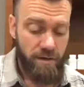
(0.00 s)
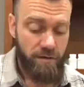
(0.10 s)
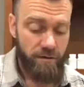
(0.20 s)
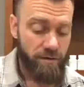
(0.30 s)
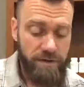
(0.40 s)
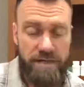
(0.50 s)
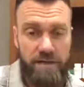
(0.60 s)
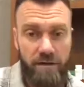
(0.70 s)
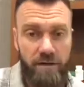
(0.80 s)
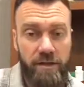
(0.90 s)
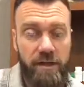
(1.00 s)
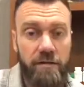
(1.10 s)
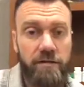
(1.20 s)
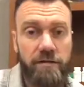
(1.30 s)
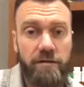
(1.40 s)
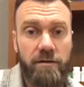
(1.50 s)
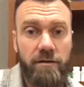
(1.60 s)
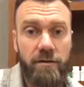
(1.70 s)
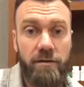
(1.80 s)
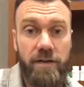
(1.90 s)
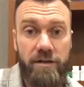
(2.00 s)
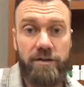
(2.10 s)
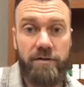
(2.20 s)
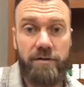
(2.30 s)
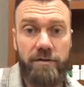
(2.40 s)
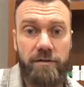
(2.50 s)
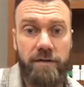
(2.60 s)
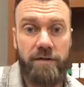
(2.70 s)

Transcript: they're eating on that sugar,